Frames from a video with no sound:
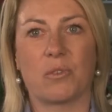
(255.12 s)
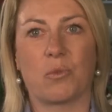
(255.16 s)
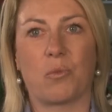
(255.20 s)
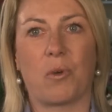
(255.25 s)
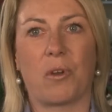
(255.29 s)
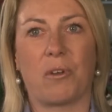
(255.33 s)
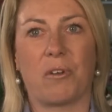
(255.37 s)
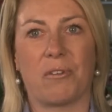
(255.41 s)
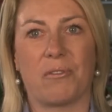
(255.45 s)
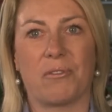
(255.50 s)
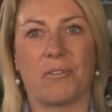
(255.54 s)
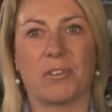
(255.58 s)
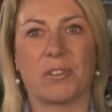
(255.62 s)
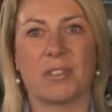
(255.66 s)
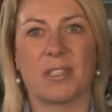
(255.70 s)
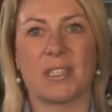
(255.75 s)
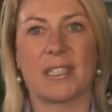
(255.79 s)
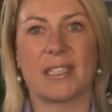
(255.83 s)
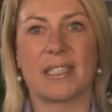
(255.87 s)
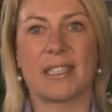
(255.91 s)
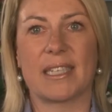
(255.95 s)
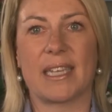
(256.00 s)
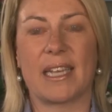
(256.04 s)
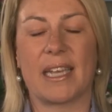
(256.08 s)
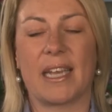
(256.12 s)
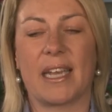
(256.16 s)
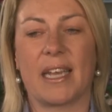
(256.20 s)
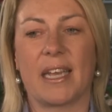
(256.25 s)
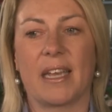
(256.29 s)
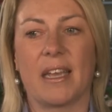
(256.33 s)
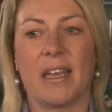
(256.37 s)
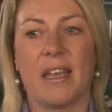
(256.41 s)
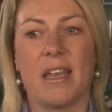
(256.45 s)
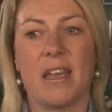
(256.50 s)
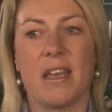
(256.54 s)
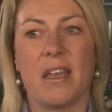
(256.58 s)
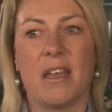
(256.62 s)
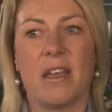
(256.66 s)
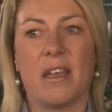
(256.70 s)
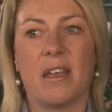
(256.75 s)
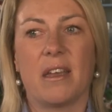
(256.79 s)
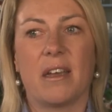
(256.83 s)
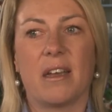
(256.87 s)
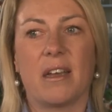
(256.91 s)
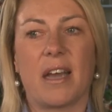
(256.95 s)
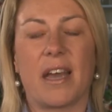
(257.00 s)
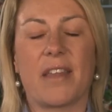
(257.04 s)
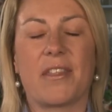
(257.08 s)
it's wonderful to see.
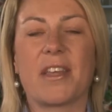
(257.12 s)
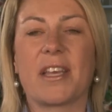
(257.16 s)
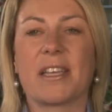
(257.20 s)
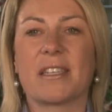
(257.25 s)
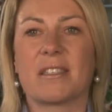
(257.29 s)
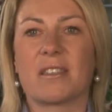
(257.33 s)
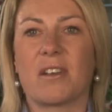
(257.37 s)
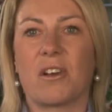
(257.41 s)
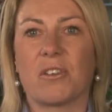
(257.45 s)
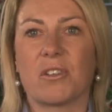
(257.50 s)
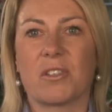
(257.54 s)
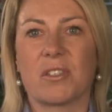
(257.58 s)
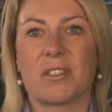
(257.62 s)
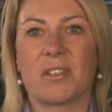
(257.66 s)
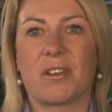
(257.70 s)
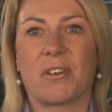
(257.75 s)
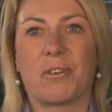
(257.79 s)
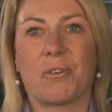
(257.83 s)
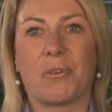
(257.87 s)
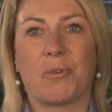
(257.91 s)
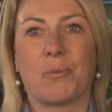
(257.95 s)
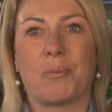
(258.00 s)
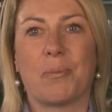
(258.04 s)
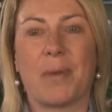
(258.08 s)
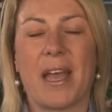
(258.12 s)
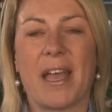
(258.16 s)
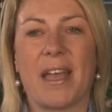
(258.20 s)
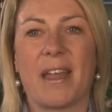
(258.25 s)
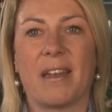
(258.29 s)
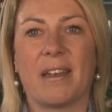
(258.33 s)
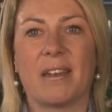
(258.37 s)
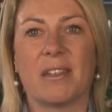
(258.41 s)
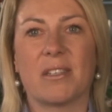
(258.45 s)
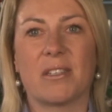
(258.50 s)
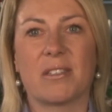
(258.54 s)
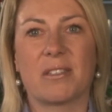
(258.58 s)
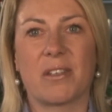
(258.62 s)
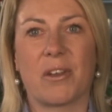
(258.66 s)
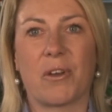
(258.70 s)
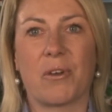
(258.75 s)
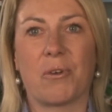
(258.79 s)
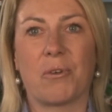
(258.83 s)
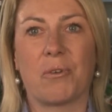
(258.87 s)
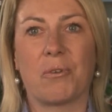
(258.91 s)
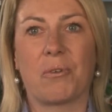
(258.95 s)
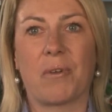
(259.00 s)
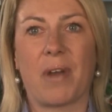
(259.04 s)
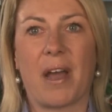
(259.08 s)
I think it's also been
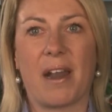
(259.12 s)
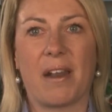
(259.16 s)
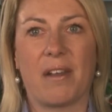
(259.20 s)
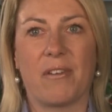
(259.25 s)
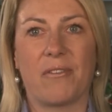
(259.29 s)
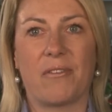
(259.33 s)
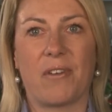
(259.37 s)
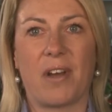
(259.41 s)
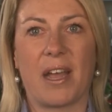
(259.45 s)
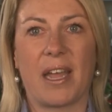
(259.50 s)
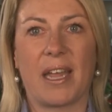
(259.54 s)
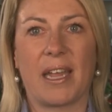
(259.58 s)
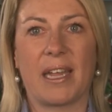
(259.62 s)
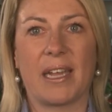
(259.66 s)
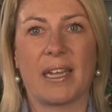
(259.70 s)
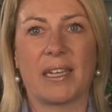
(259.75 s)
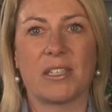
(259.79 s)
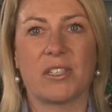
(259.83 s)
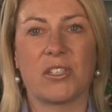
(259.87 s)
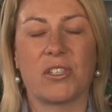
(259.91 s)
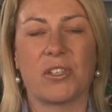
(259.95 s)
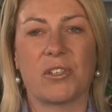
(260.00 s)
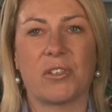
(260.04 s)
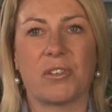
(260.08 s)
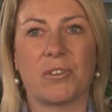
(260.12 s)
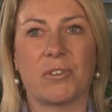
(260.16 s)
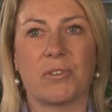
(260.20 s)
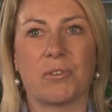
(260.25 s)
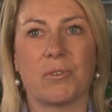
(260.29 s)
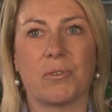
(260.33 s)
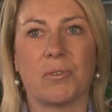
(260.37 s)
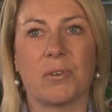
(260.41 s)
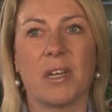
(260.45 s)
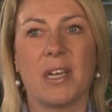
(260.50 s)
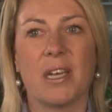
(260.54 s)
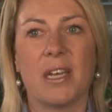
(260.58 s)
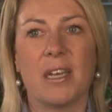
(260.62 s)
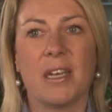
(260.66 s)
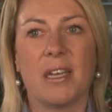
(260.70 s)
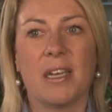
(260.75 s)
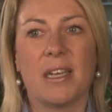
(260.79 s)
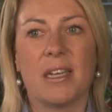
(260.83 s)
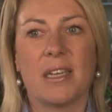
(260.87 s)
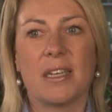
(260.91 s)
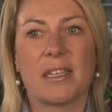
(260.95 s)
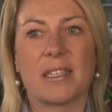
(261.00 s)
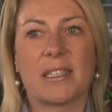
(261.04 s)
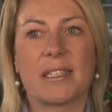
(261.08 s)
so gratifying to
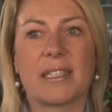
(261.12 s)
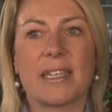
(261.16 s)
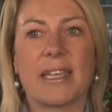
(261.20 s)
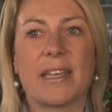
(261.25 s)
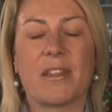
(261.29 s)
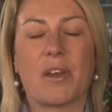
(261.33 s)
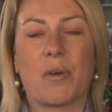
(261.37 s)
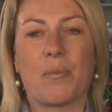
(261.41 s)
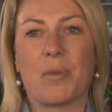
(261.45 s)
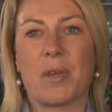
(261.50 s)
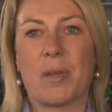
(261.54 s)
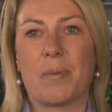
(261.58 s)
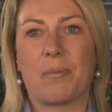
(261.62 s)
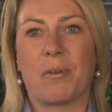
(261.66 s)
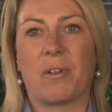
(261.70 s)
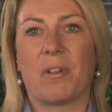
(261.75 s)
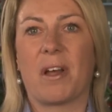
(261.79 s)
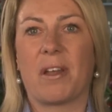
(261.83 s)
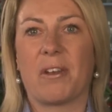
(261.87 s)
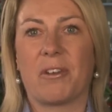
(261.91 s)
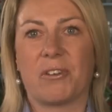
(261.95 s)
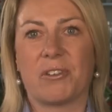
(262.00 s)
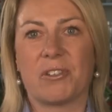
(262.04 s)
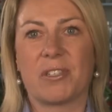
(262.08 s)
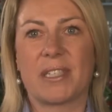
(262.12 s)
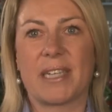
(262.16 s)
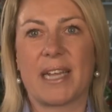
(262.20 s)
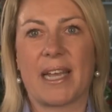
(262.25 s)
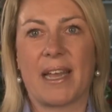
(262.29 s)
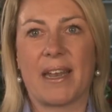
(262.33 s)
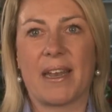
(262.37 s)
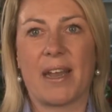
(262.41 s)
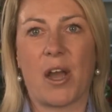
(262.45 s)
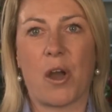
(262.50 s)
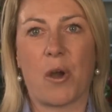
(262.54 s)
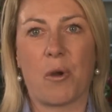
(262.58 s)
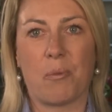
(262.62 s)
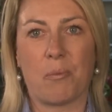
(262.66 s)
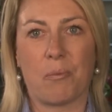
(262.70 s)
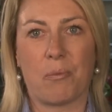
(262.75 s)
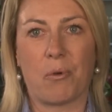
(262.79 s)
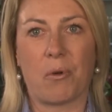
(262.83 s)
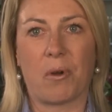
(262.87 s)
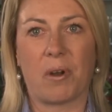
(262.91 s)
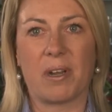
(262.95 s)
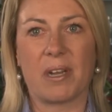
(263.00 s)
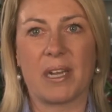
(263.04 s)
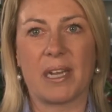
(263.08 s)
see that people understand how
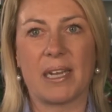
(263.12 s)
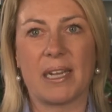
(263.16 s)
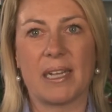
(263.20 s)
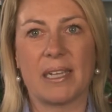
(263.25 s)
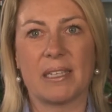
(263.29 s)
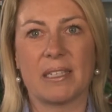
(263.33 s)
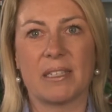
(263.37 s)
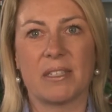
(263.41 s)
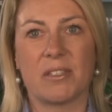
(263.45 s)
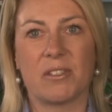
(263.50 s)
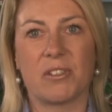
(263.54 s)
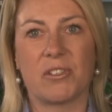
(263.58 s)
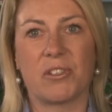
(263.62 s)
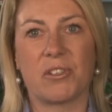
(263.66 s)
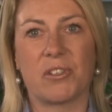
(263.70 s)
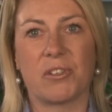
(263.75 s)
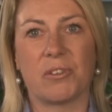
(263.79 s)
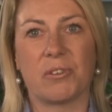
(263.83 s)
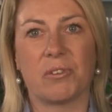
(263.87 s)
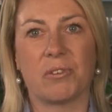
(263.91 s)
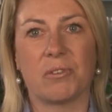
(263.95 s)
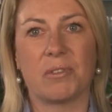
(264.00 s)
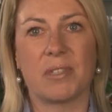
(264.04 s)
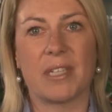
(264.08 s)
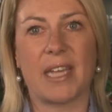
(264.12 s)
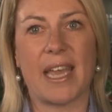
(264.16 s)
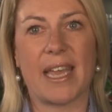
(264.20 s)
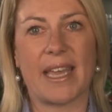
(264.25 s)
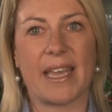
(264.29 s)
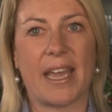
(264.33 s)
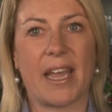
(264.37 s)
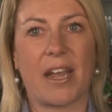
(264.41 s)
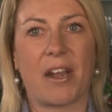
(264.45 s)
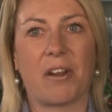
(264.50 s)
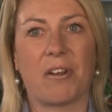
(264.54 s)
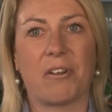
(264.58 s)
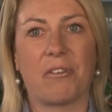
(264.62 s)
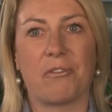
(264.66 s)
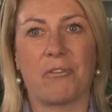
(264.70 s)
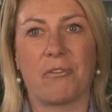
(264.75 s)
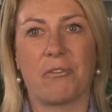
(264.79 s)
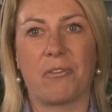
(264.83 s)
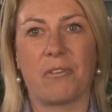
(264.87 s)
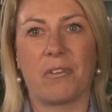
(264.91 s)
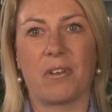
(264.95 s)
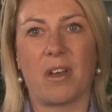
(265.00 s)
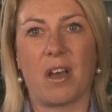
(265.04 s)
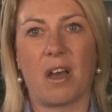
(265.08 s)
important it is to take care of,
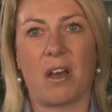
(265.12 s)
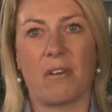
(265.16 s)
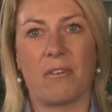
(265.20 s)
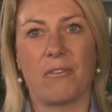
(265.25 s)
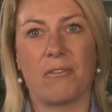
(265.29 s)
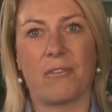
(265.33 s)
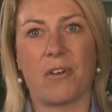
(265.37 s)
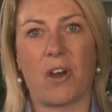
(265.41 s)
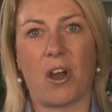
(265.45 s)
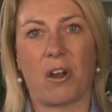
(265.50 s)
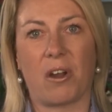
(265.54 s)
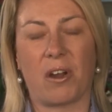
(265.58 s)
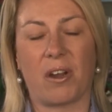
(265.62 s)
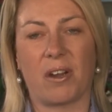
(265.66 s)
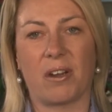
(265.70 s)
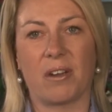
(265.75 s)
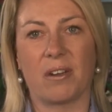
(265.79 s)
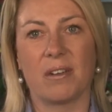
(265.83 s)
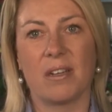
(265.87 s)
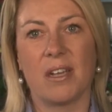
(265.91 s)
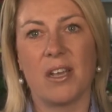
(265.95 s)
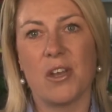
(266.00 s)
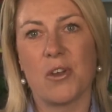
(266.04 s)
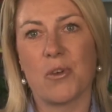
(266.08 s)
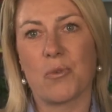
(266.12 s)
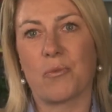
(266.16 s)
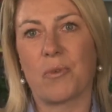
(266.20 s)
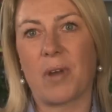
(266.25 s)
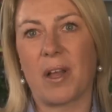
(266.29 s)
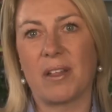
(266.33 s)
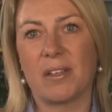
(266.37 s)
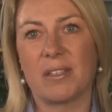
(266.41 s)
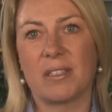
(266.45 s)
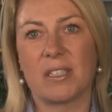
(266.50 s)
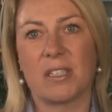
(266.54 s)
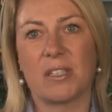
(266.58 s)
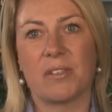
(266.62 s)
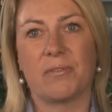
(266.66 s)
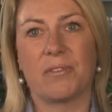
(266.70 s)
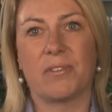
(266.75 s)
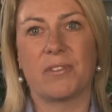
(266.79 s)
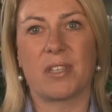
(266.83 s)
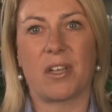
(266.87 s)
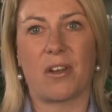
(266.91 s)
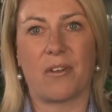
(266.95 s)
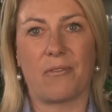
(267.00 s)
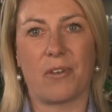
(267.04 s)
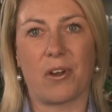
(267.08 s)
of our
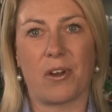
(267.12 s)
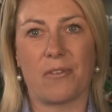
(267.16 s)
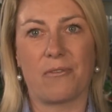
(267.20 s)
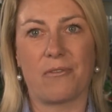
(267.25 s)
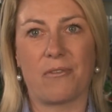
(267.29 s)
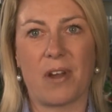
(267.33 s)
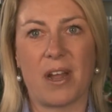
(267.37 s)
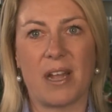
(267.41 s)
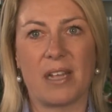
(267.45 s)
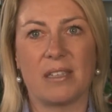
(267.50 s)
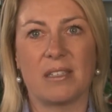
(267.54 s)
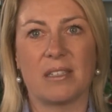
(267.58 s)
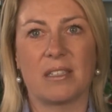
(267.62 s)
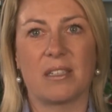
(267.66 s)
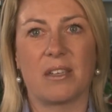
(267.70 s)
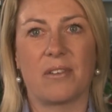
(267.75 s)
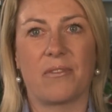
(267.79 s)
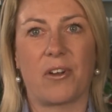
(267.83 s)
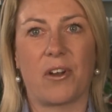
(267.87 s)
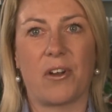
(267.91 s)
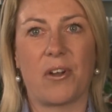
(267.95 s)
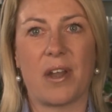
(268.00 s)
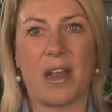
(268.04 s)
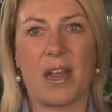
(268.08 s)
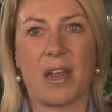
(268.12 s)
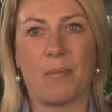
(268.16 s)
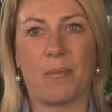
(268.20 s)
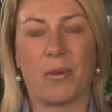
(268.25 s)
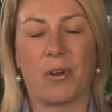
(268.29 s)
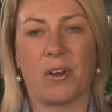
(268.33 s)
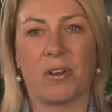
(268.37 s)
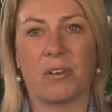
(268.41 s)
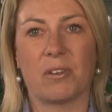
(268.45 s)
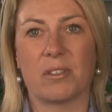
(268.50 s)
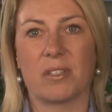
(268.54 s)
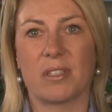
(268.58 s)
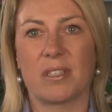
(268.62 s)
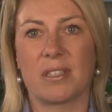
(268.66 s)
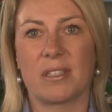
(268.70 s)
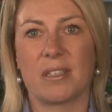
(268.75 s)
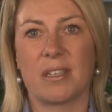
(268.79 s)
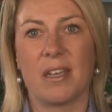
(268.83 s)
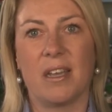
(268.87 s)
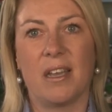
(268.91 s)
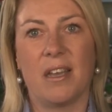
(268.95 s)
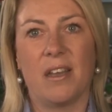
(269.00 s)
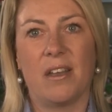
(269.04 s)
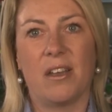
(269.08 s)
relatives, of our friends, of our
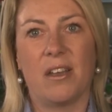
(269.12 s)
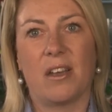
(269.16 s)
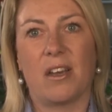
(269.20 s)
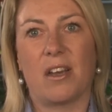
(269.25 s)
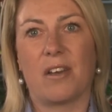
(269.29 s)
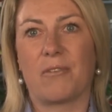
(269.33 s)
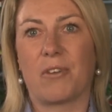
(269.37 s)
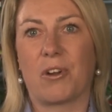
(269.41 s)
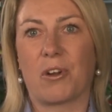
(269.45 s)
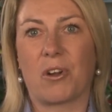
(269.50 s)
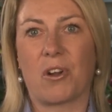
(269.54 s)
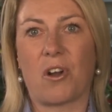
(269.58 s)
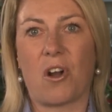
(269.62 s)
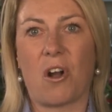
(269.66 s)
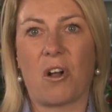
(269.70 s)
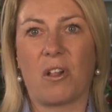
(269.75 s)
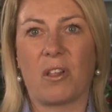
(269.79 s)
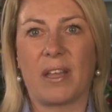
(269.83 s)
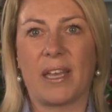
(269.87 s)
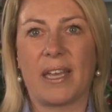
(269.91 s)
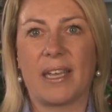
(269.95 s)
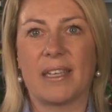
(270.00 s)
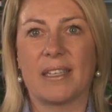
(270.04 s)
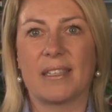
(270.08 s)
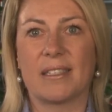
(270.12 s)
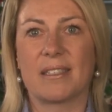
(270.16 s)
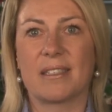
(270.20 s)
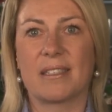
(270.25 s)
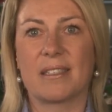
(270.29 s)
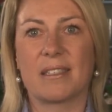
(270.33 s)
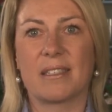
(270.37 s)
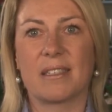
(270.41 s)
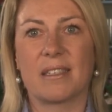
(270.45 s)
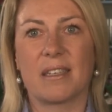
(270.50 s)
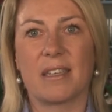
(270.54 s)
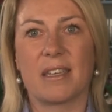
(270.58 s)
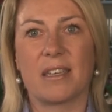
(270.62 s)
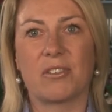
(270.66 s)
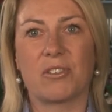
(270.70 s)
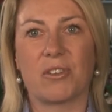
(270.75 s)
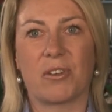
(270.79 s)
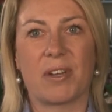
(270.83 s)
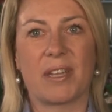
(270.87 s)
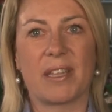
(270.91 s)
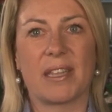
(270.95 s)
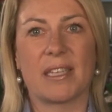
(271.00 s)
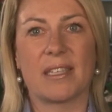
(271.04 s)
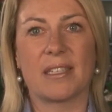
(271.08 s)
neighbors, of our colleagues
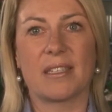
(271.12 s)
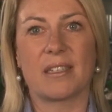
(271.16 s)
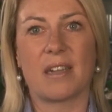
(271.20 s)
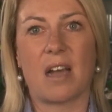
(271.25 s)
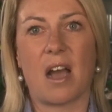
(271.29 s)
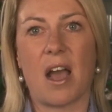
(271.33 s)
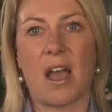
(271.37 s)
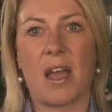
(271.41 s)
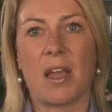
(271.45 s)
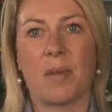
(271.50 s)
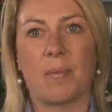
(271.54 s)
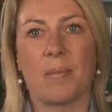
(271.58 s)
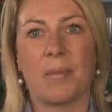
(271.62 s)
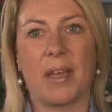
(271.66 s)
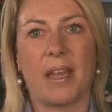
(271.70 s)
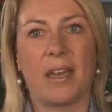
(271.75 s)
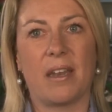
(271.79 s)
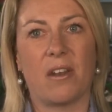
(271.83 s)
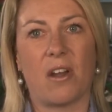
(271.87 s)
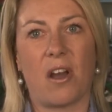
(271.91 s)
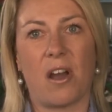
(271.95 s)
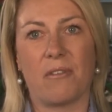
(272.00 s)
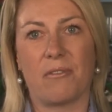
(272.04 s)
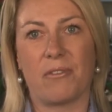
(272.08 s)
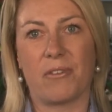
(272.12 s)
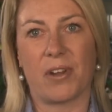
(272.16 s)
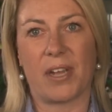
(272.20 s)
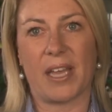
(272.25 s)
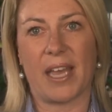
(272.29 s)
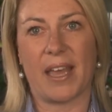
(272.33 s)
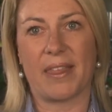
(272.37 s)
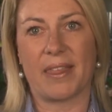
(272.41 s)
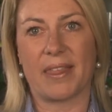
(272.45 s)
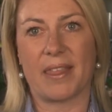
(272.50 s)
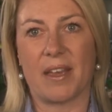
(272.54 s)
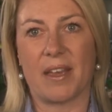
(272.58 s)
during this time and not forget